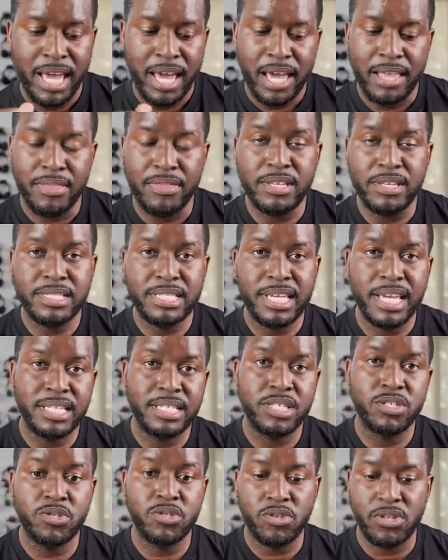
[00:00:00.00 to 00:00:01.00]
and this takes
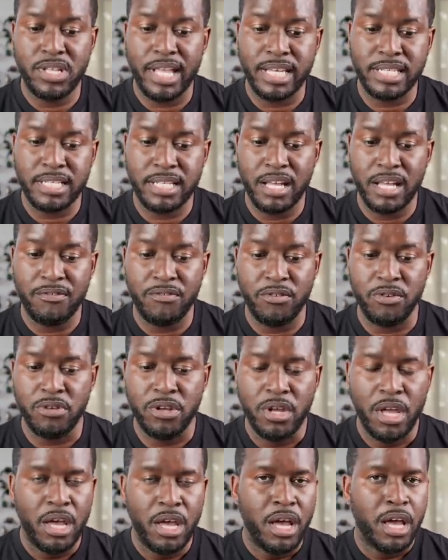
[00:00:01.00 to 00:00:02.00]
it to the next
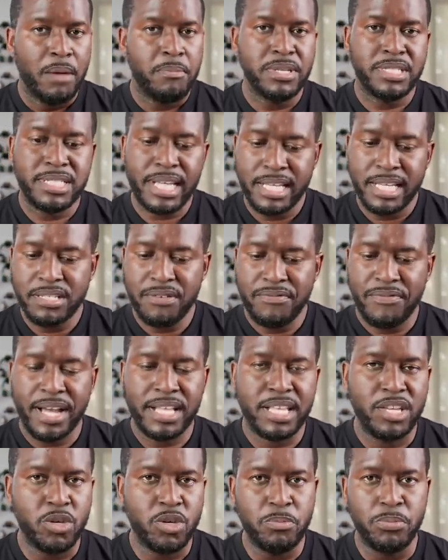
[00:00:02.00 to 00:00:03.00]
level. Besides the
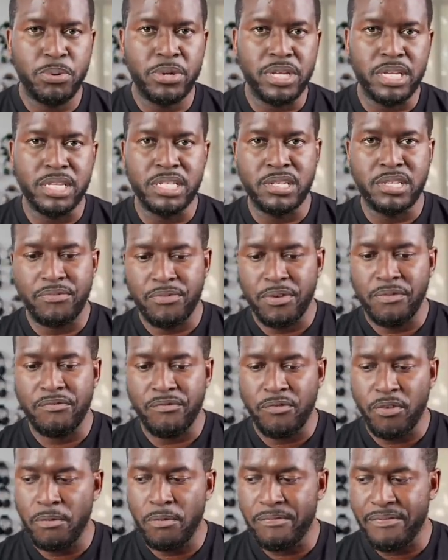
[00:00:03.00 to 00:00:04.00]
fact that you can put it in different
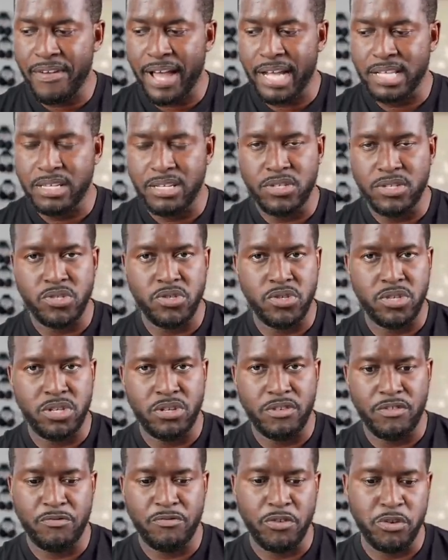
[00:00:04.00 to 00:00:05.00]
form factors, you
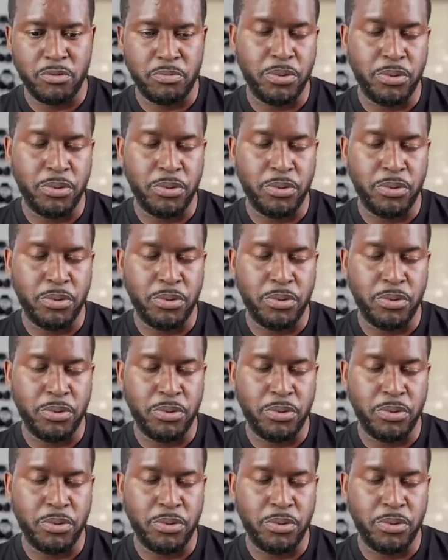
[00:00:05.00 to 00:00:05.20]
can afford